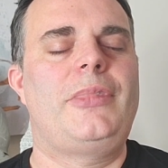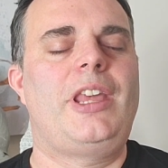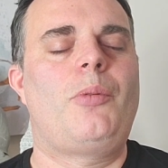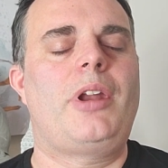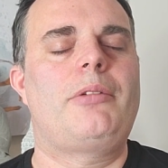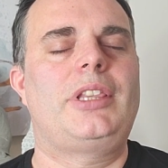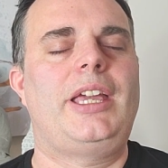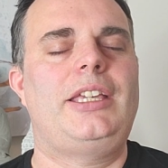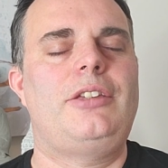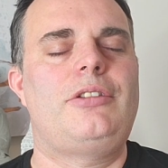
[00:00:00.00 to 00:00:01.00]
Now, what I would
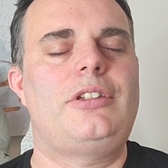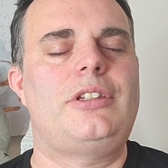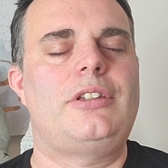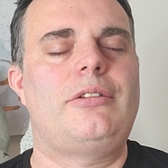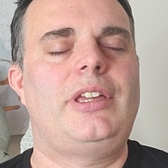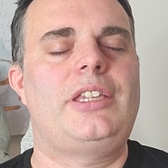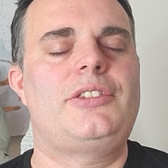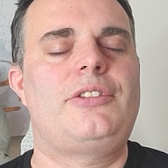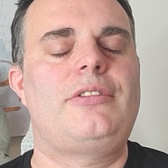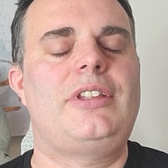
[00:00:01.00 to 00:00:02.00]
like you to do
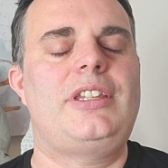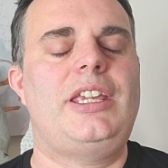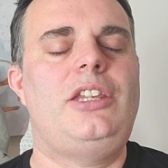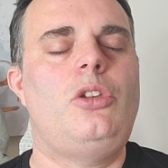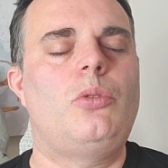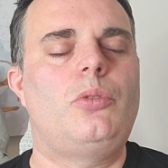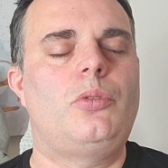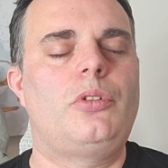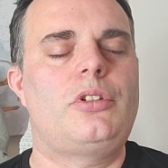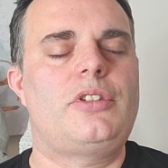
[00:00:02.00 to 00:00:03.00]
is to
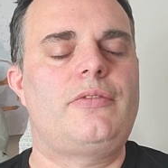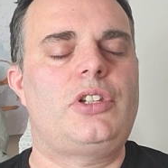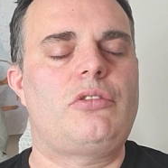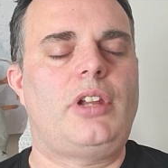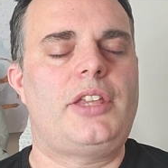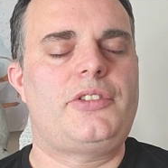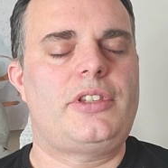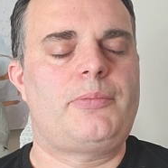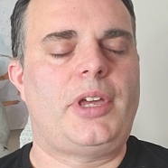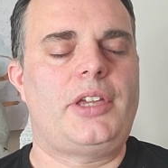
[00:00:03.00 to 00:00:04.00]
continue to visualize
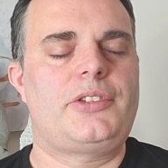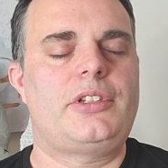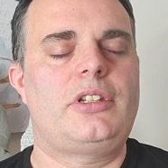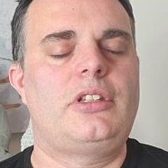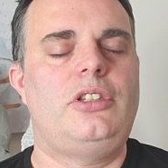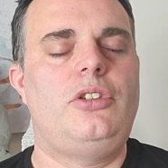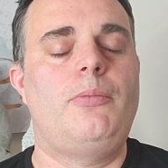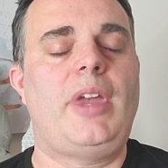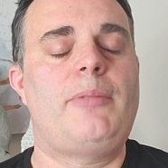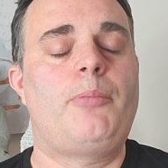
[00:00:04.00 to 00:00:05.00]
this person. You
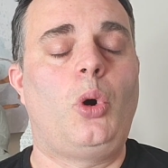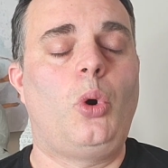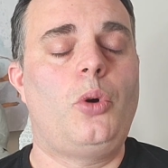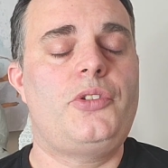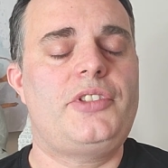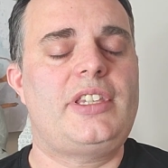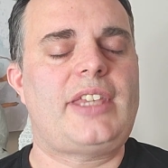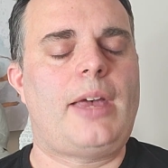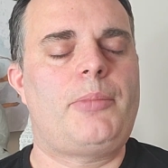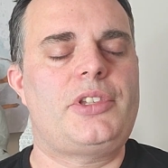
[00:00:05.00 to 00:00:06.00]
may pause
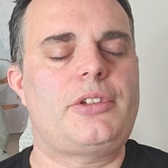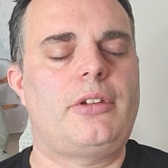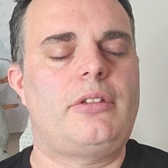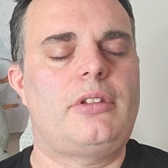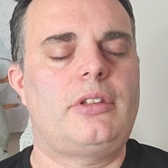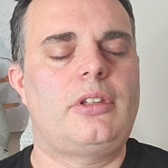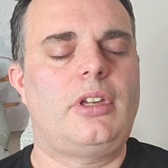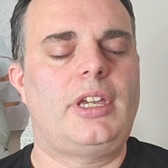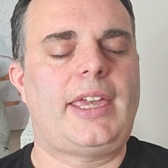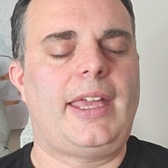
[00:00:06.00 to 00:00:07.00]
this episode
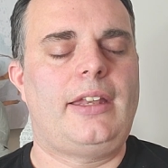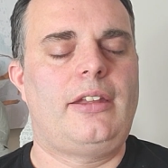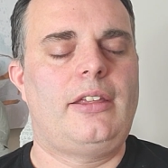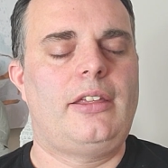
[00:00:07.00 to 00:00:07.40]
again